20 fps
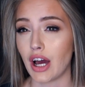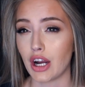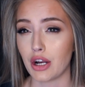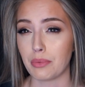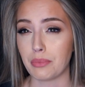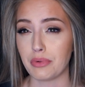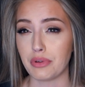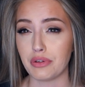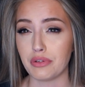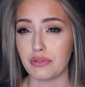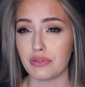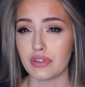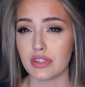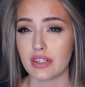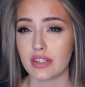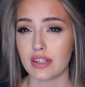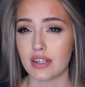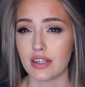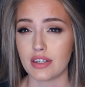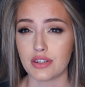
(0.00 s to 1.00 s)
autoimmune
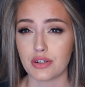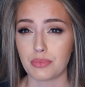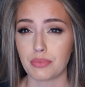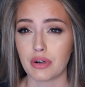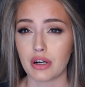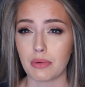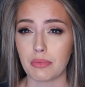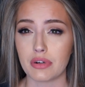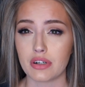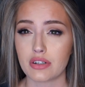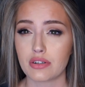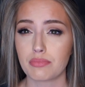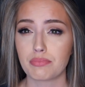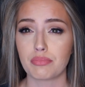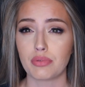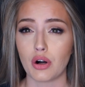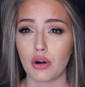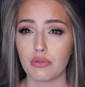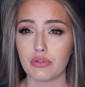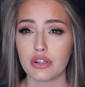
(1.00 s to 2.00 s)
disease you're pretty much
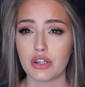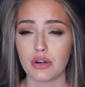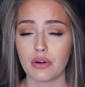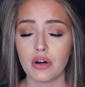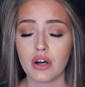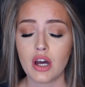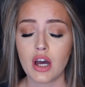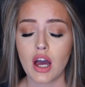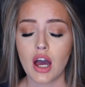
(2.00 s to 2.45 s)
prone to.